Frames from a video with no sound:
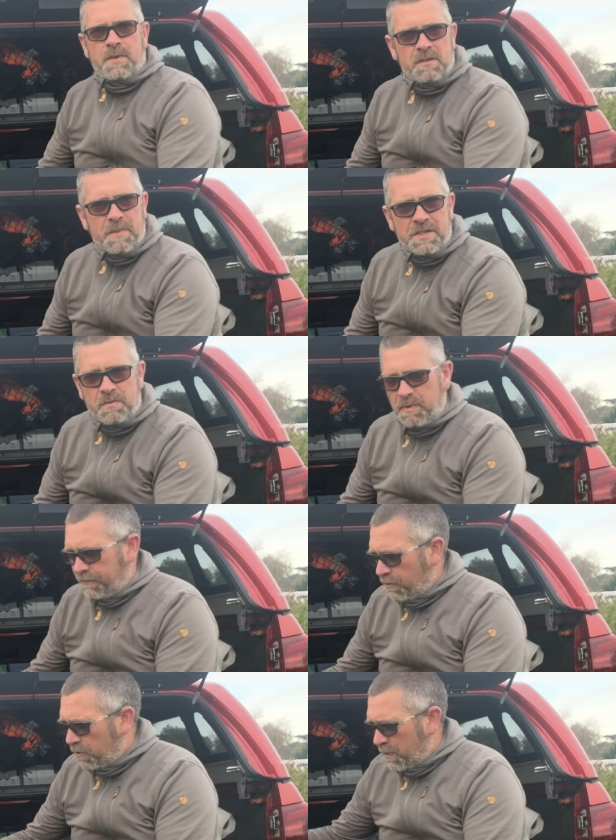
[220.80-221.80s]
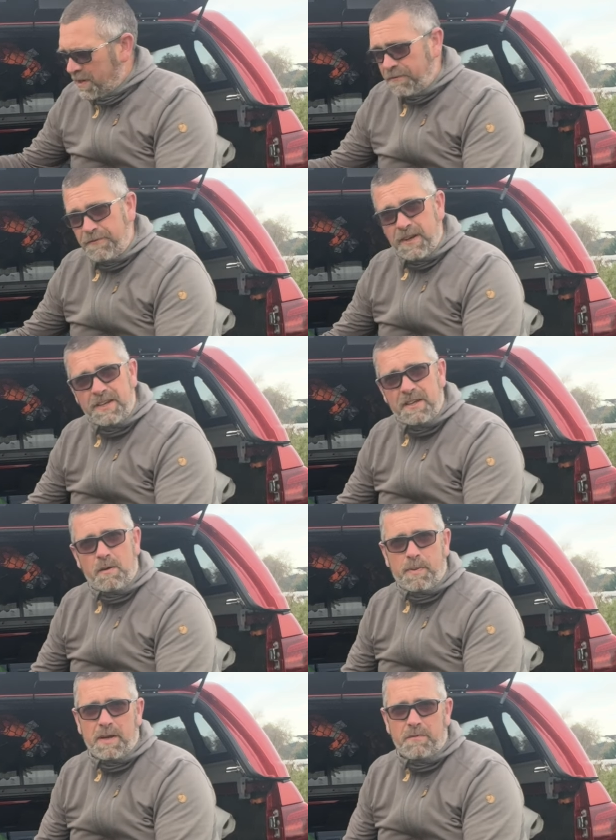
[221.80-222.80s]
as I mentioned before, when you're filling it
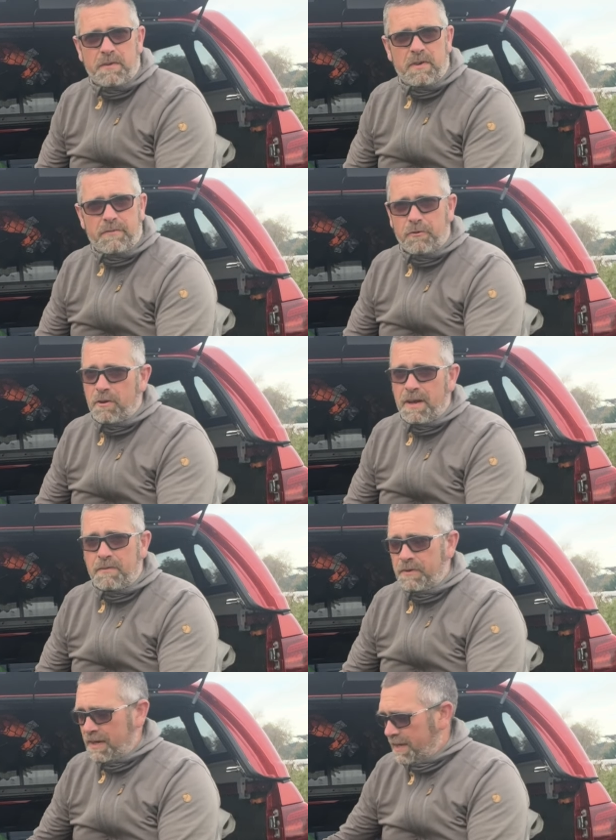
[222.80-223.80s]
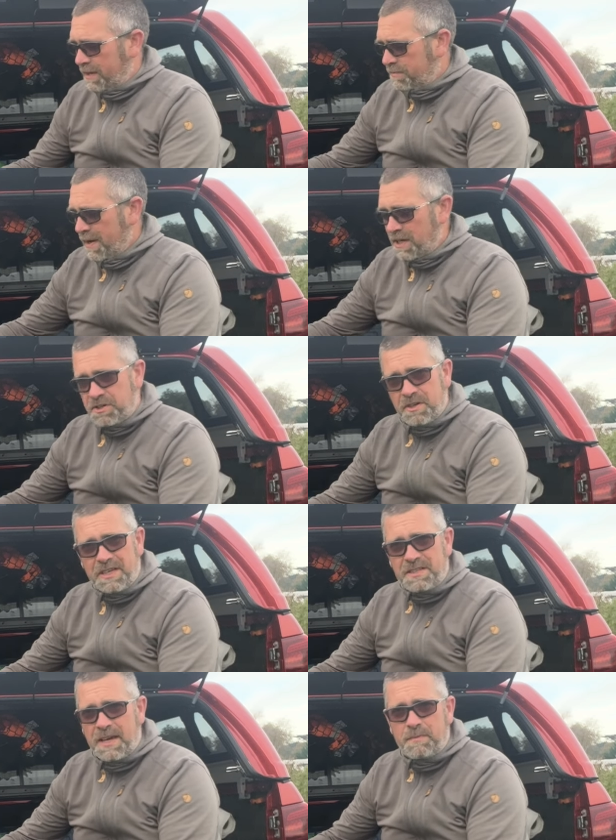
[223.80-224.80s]
up out of the river or out of a lake, make sure
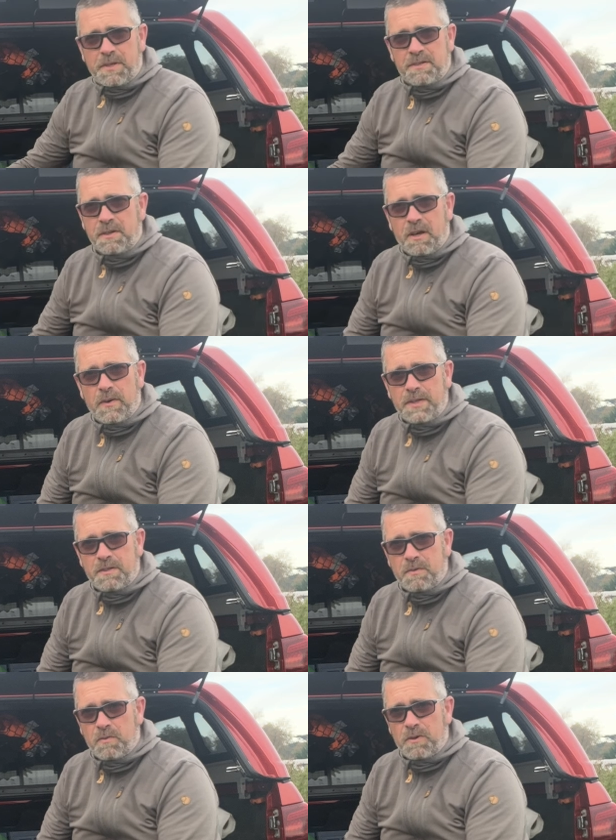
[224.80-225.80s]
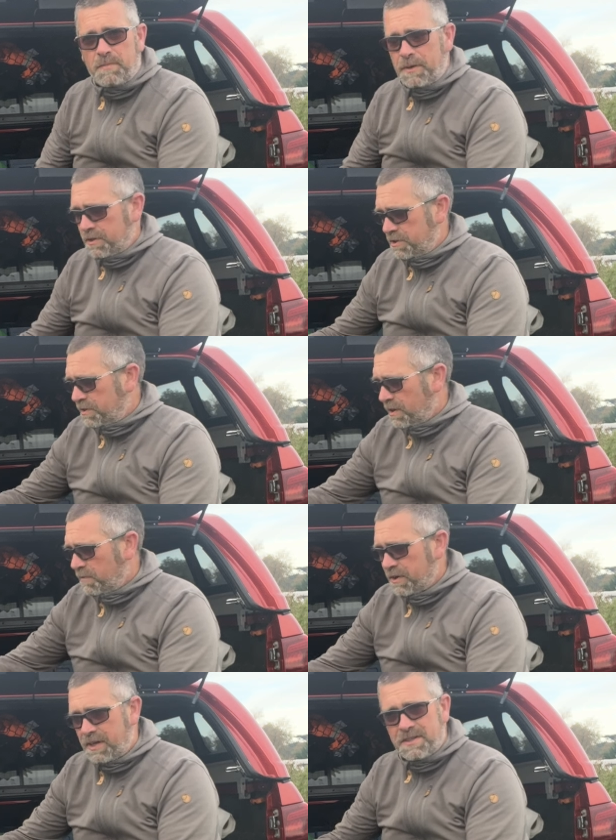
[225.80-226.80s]
your tap doesn't go into the water because you
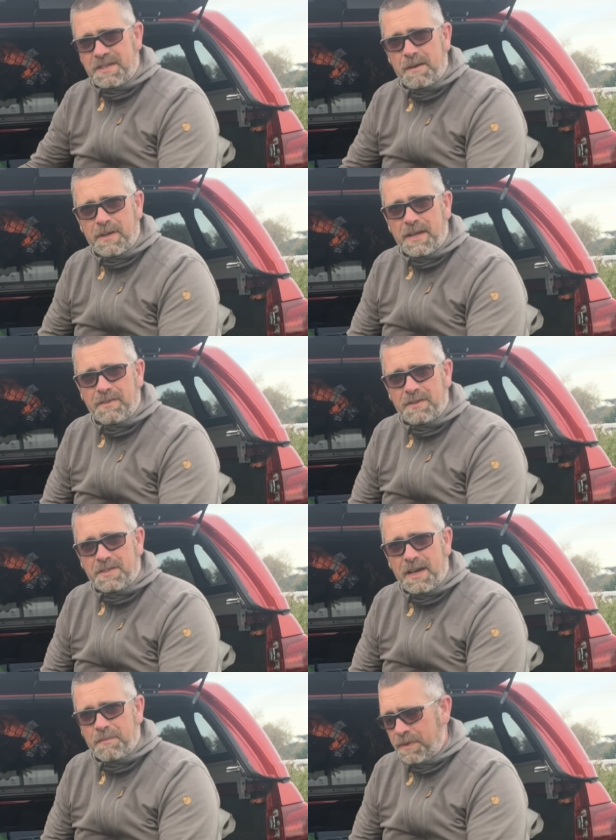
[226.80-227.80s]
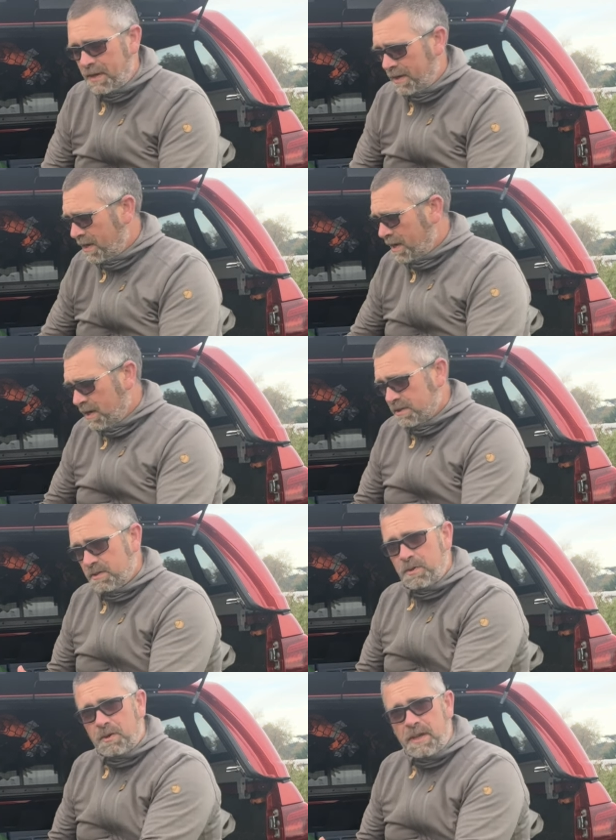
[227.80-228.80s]
don't want to contaminate the tap there. So
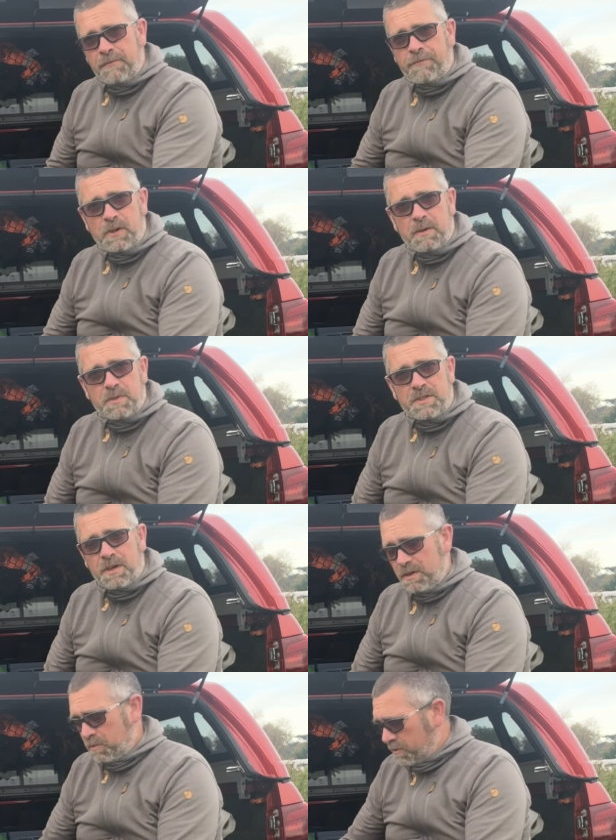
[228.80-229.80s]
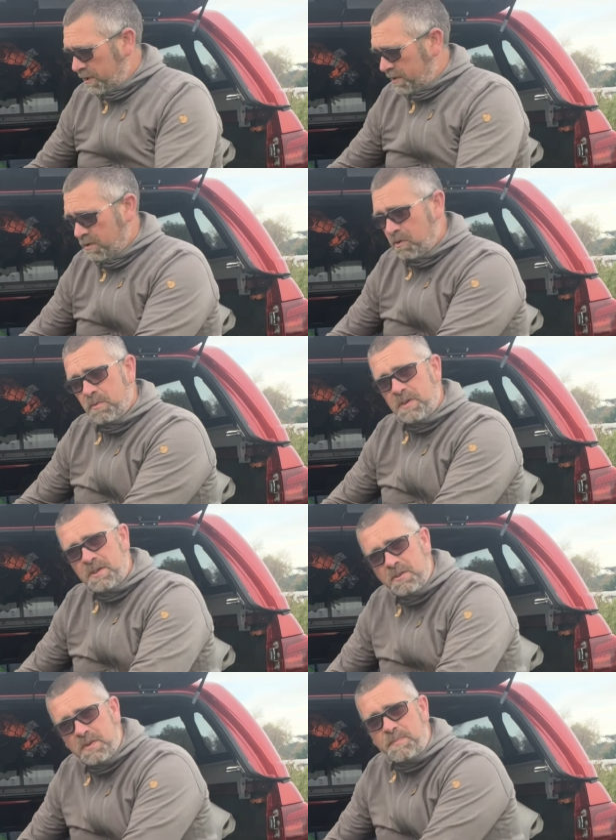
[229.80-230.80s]
we've got that full up with dirty water. So all we're going
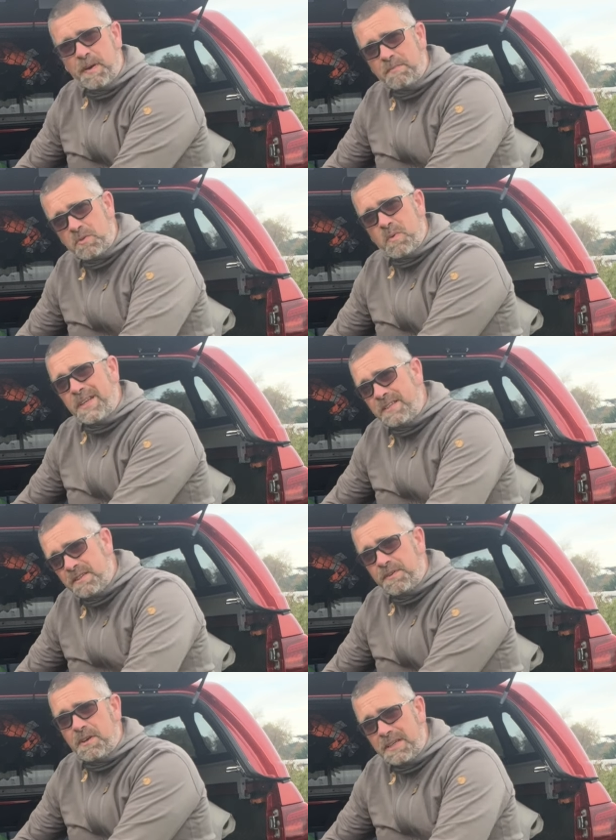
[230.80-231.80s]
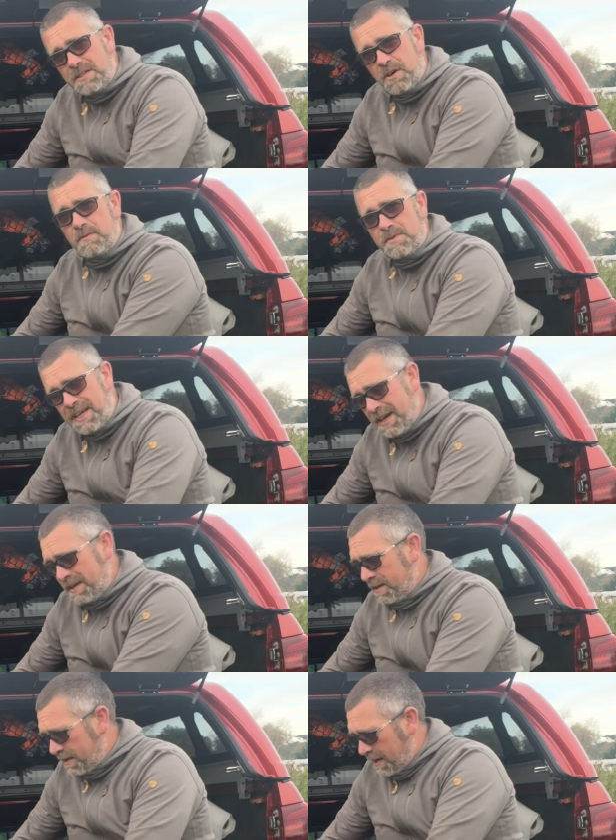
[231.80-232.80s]
to do is pump 20 to 30 times
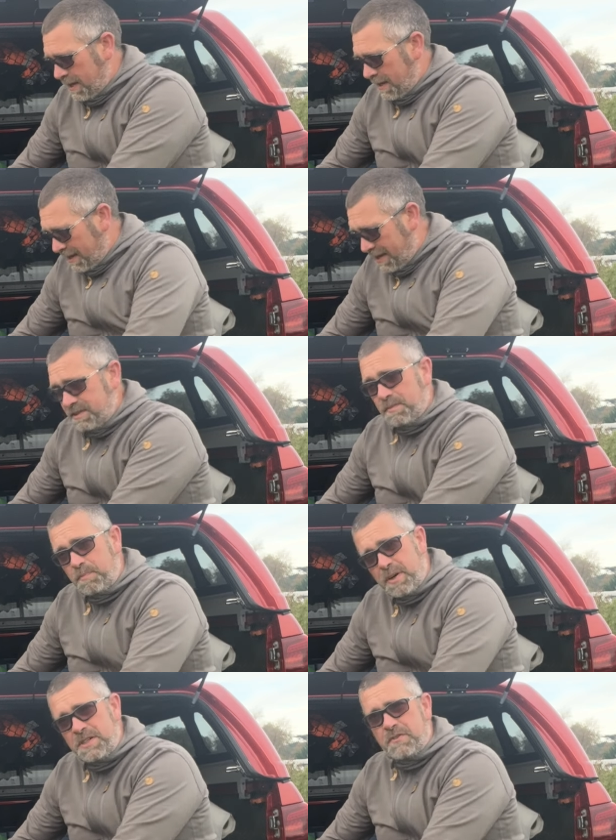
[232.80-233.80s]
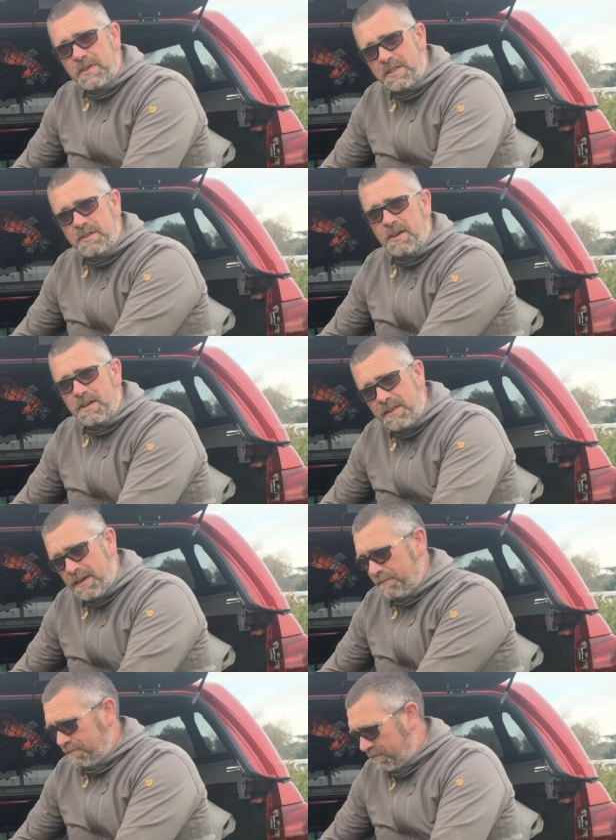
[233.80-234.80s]
again, get some pressure inside of
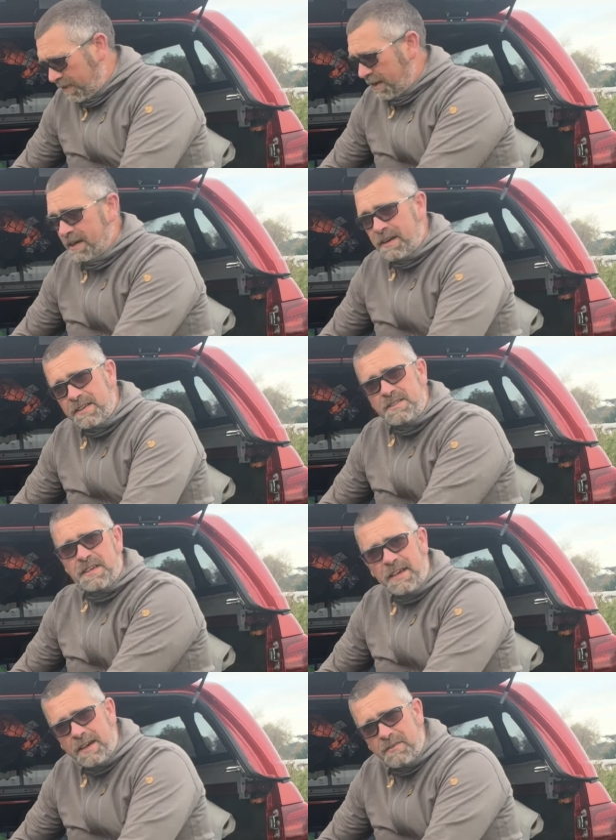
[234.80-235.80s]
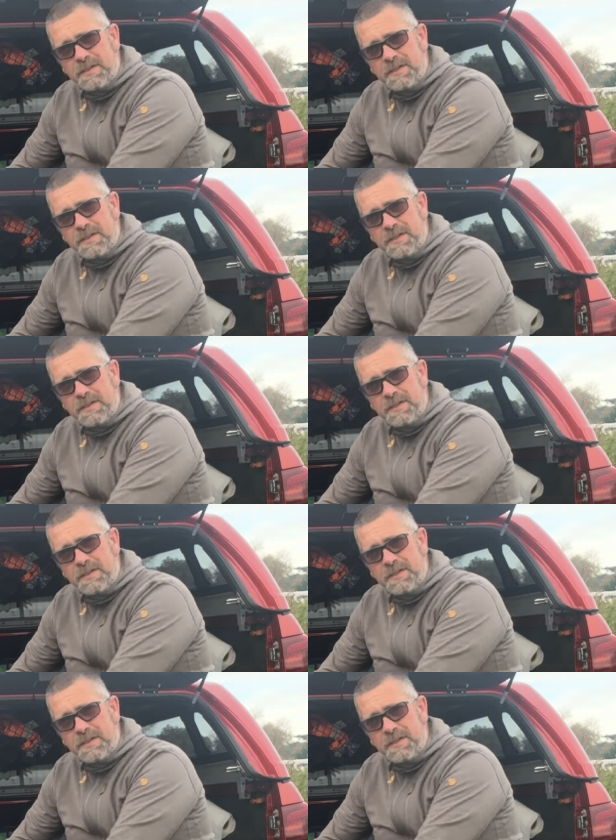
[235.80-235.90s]
that, and let's see how it